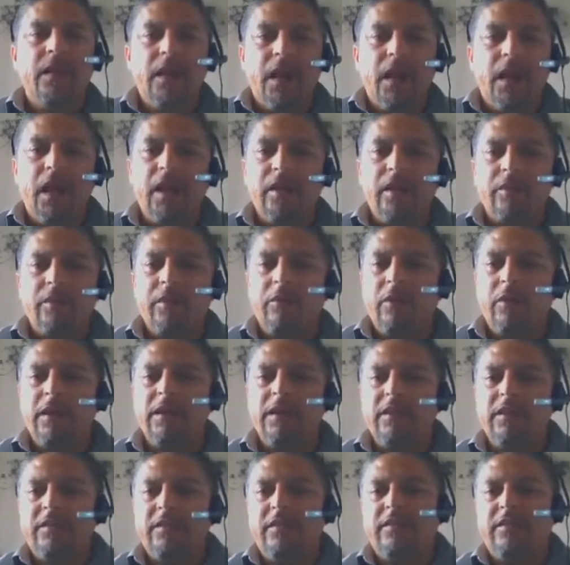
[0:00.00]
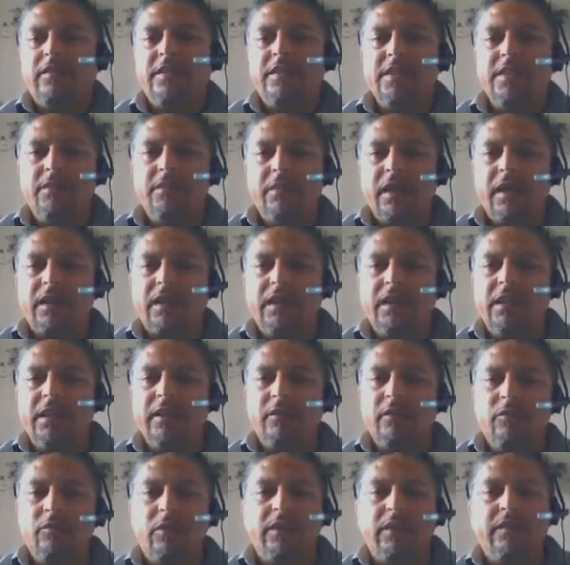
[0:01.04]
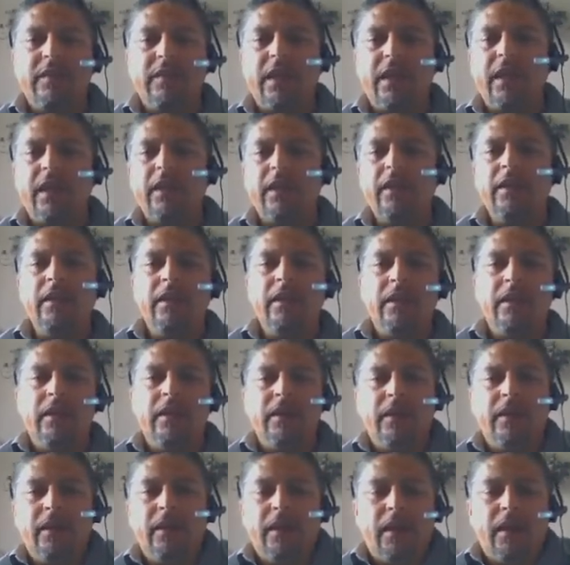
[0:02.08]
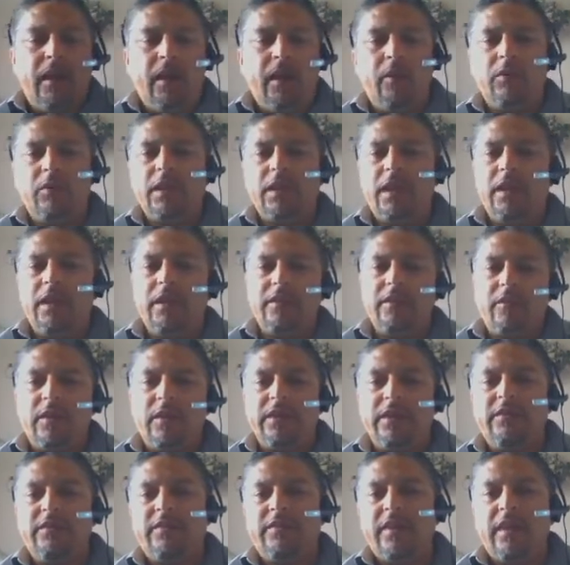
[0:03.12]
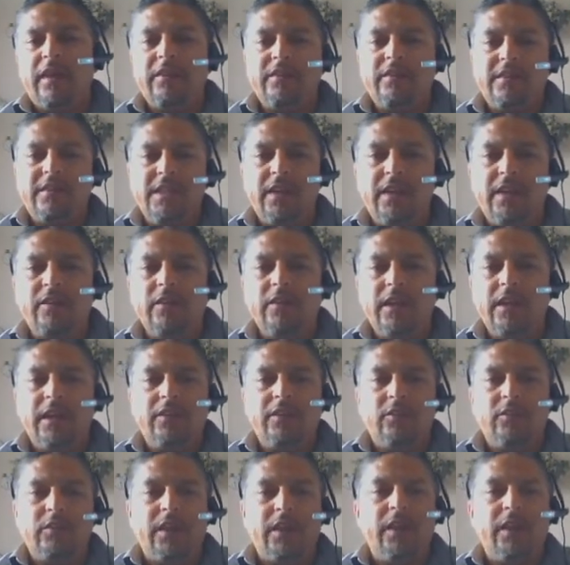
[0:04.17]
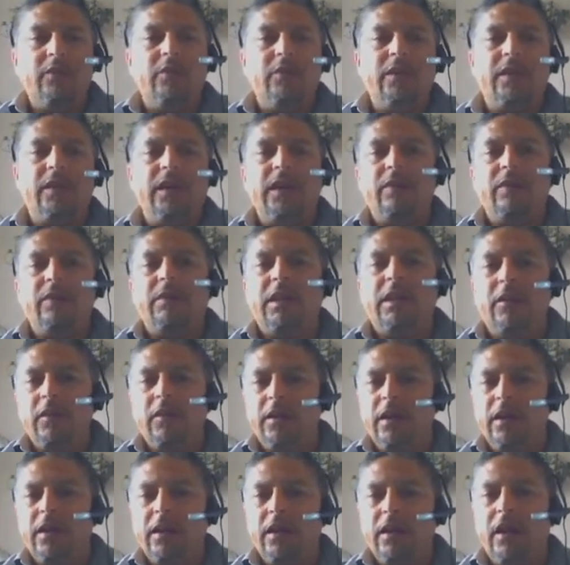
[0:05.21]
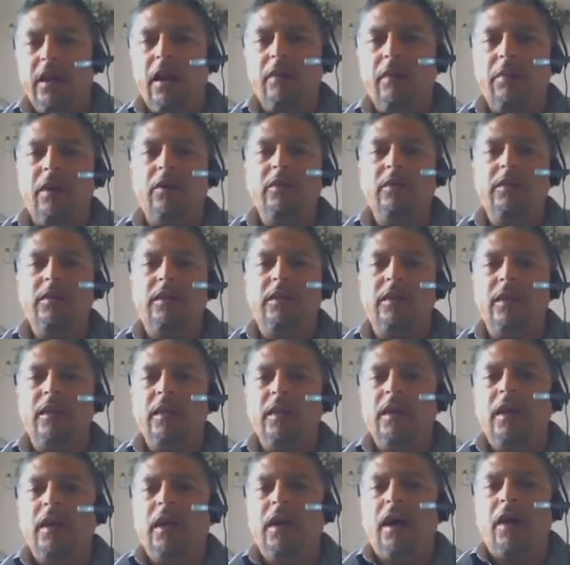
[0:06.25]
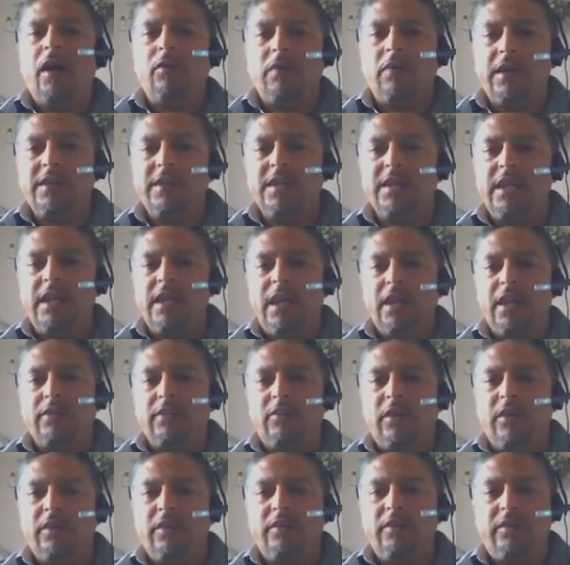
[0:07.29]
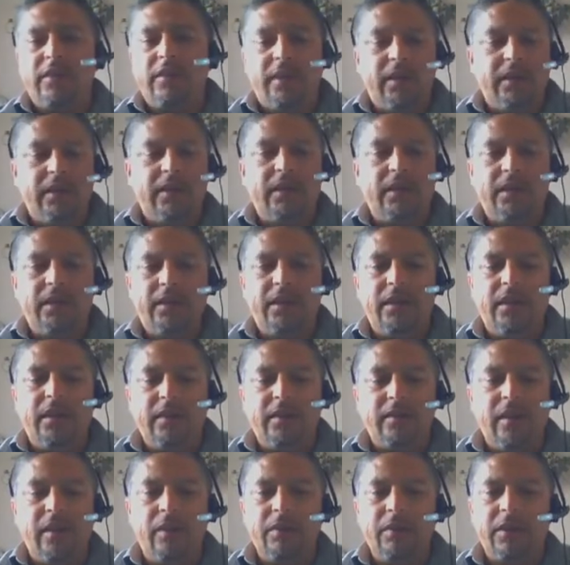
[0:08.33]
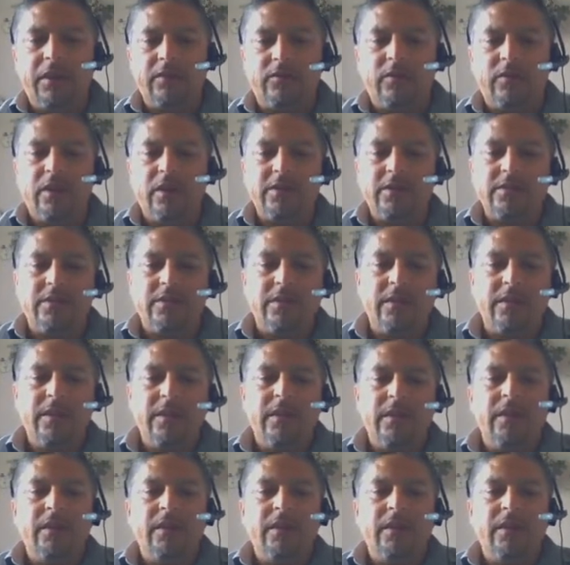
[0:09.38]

Hi everyone, this is Jim Martinez once again with the 8th grade science channel, and today we're going to be learning about arranging electrons in the atomic structure.